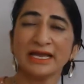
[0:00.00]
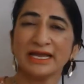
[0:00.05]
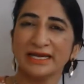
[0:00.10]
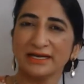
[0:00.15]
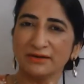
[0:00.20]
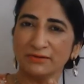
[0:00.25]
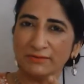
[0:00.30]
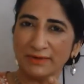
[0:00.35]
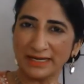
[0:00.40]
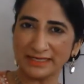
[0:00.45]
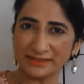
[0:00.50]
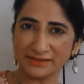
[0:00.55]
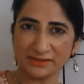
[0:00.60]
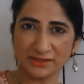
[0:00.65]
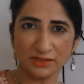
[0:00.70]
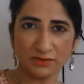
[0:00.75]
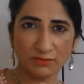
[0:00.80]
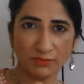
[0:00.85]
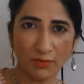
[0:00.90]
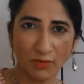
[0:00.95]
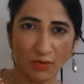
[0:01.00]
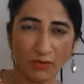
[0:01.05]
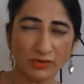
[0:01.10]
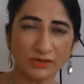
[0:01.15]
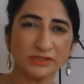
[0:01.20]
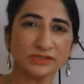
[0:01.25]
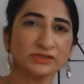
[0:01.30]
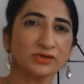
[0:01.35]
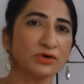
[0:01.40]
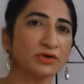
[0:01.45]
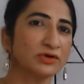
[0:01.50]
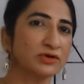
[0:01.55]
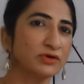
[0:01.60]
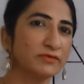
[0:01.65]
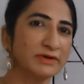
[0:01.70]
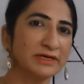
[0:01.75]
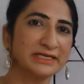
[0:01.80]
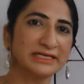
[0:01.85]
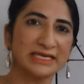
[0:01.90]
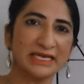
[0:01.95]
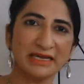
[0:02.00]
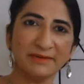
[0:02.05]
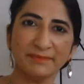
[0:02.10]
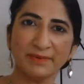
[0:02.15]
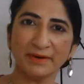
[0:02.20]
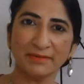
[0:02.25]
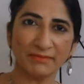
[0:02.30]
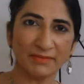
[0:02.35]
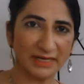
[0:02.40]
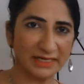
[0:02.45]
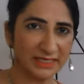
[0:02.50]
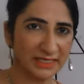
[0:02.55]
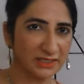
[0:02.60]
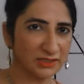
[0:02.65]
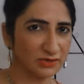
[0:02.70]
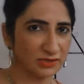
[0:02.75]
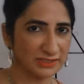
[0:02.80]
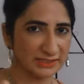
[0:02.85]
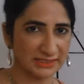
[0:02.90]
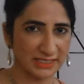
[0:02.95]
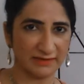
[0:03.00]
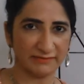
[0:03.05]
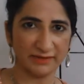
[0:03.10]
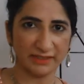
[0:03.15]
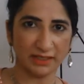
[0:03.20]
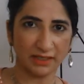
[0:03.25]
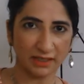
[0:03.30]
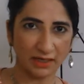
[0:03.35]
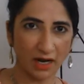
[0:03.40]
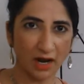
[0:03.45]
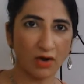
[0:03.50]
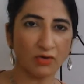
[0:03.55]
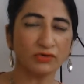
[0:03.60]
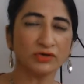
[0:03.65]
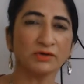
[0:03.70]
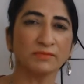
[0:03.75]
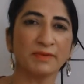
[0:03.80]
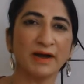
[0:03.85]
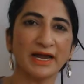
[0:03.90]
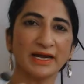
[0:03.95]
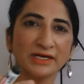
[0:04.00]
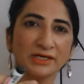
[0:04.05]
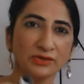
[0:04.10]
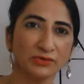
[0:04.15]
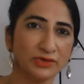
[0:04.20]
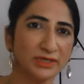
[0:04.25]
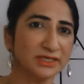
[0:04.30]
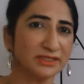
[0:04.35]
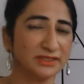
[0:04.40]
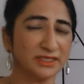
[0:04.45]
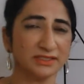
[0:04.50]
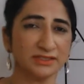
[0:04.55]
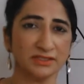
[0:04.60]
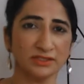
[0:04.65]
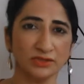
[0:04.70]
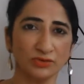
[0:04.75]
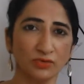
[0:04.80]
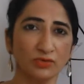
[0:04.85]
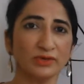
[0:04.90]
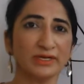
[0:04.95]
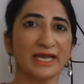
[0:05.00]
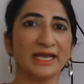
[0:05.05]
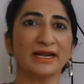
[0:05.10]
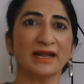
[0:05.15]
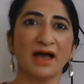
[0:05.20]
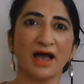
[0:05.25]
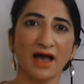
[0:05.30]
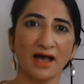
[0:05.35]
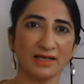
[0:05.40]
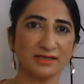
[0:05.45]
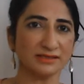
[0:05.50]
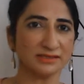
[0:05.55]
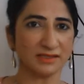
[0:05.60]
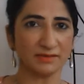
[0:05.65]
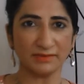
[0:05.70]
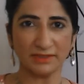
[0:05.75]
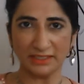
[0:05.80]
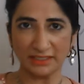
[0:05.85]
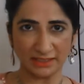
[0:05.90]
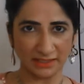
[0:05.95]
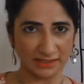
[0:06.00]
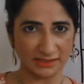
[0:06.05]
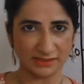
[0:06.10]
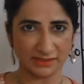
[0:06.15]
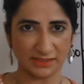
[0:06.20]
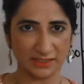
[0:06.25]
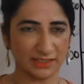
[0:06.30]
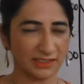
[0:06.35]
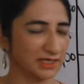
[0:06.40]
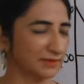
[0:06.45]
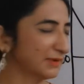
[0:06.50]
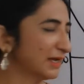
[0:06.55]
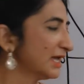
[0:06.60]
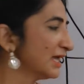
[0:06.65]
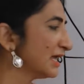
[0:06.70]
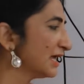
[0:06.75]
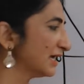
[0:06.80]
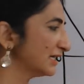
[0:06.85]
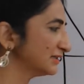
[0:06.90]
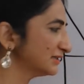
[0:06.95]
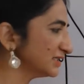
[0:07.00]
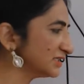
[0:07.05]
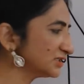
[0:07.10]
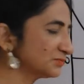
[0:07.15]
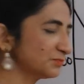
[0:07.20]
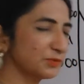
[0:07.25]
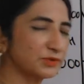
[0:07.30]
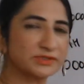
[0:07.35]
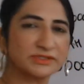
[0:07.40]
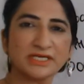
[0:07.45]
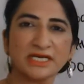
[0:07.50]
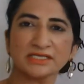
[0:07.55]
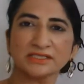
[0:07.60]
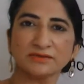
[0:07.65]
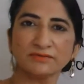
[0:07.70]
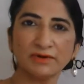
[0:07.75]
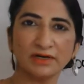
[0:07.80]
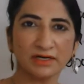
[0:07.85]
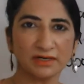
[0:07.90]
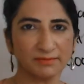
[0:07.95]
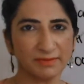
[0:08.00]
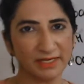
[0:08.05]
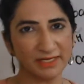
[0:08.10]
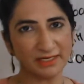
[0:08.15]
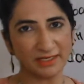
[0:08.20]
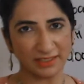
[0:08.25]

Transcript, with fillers: invest in bonds or you will keep money in your saving account by doing this you can earn some interest income and this process will remain